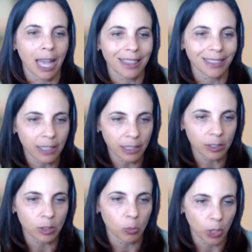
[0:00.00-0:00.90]
at
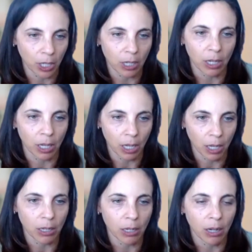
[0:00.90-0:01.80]
least a week
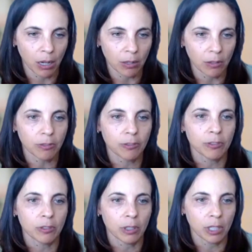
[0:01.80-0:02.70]
ahead
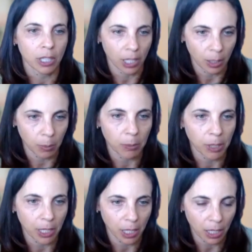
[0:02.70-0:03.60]
of an IEP
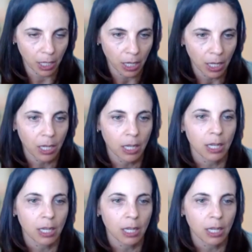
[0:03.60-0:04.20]
meeting.